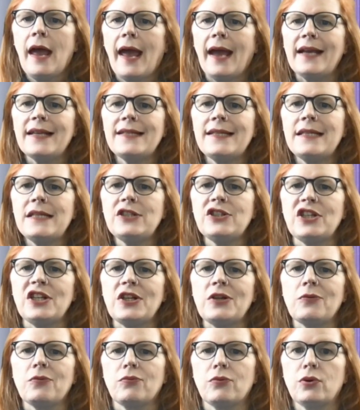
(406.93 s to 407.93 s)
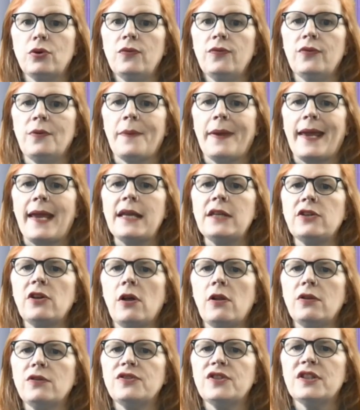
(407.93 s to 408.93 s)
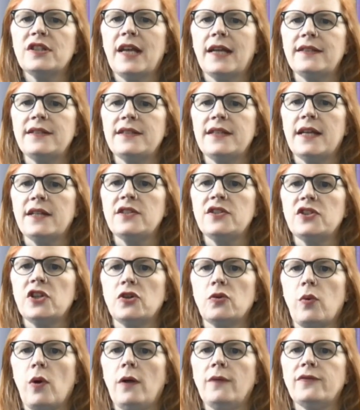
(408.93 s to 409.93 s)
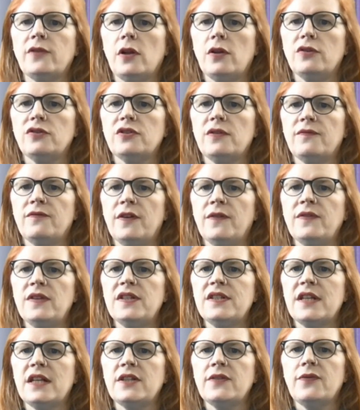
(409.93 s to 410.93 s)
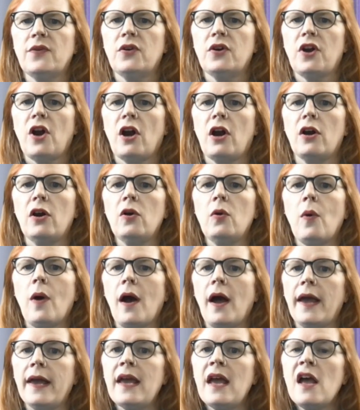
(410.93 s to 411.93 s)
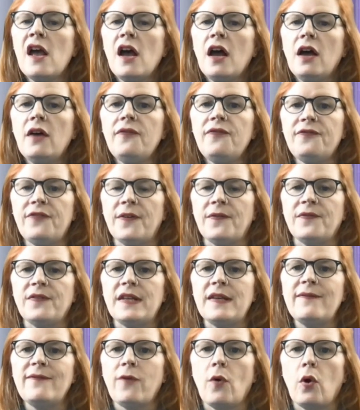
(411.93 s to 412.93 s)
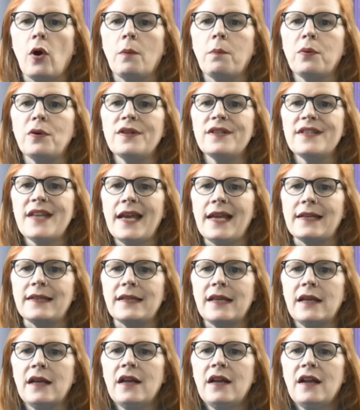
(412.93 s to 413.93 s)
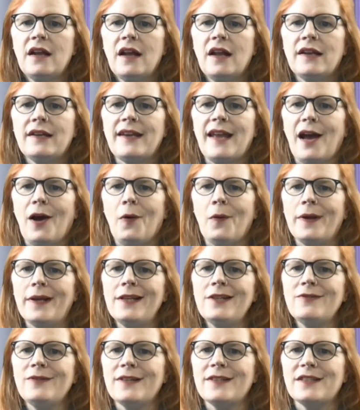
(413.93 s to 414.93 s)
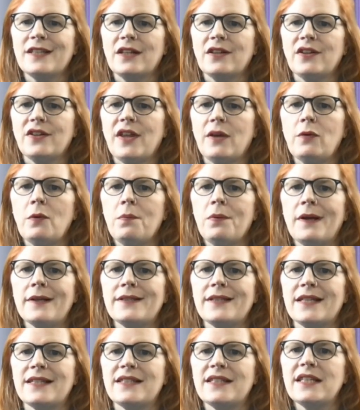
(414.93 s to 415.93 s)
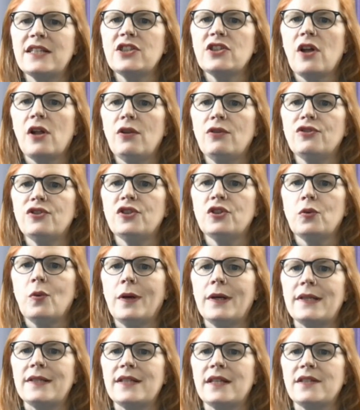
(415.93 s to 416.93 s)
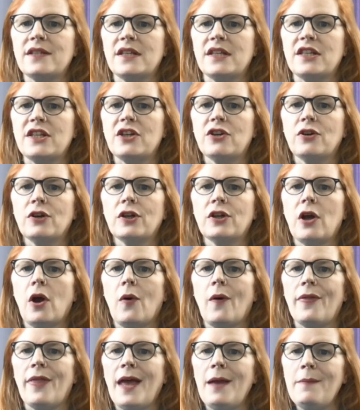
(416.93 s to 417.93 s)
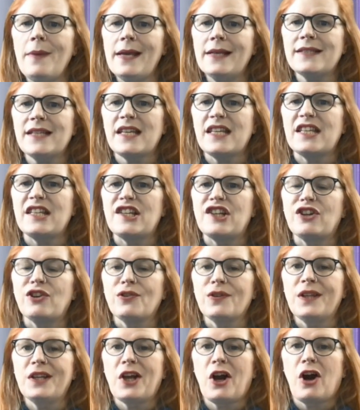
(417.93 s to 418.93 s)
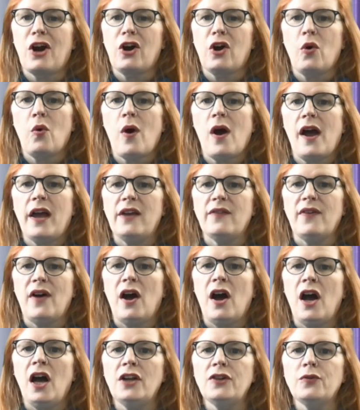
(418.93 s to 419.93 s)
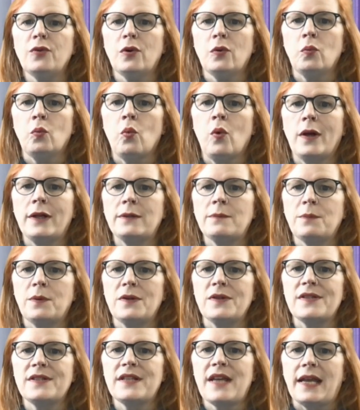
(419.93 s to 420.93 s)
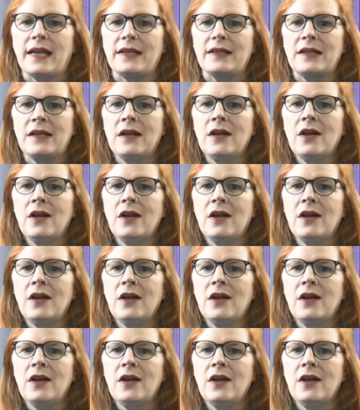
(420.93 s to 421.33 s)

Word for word: XEG grew from $8.10 to $12.50 for an ROI of 54%. Now, interestingly, they were priced at $6.20 a year ago, and that makes a yearly ROI of 101%.